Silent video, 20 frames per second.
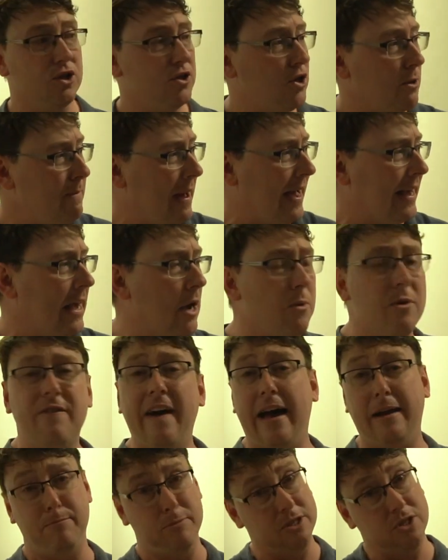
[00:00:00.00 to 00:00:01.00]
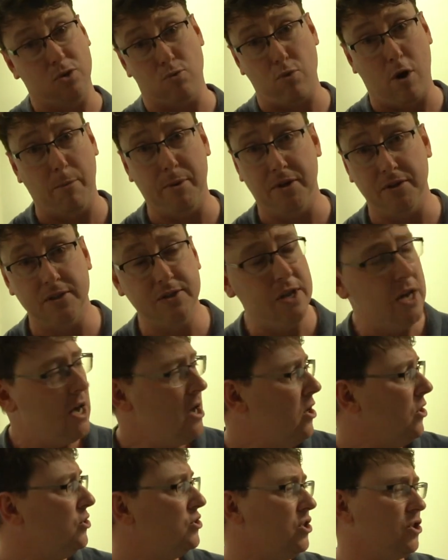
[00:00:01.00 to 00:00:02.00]
So back here we've had Mr. Robbins,
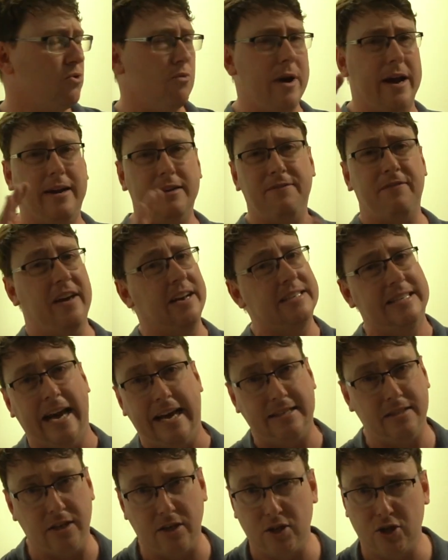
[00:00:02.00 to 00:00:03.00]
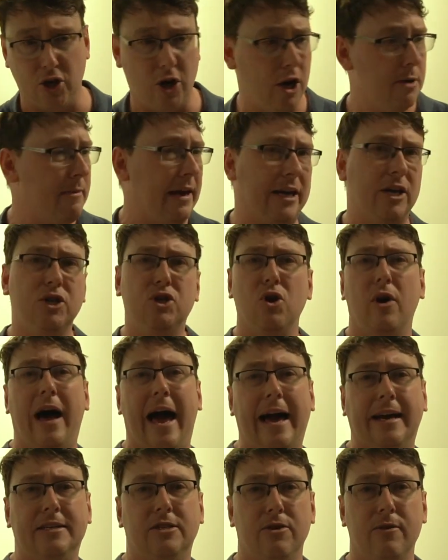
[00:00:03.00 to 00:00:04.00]
who's just ran a fantastic show, making sure
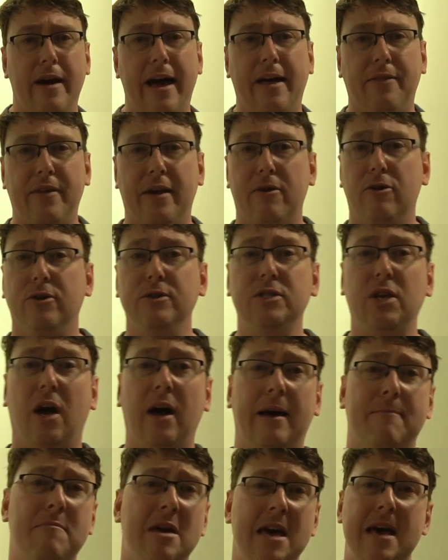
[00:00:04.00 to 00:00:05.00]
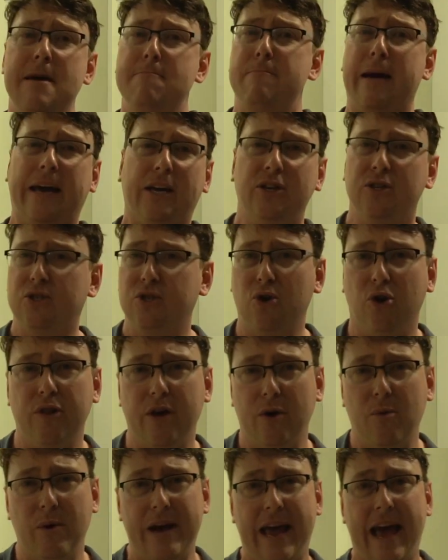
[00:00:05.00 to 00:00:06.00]
acts are out there on time, making sure
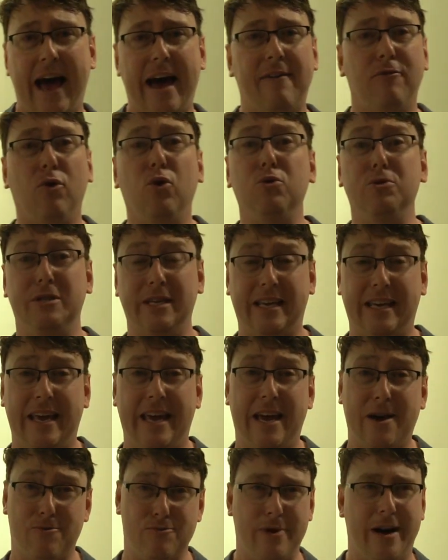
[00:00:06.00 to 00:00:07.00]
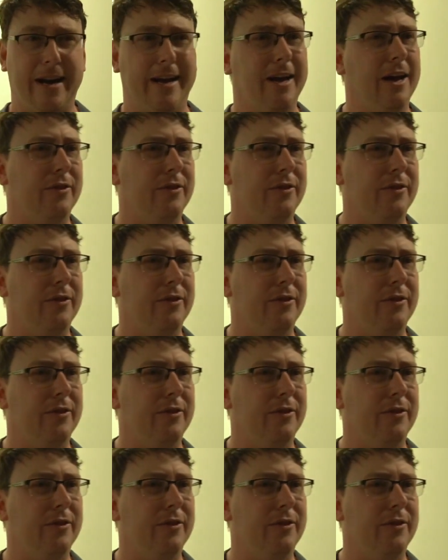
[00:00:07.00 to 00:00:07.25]
that we have all the gear ready.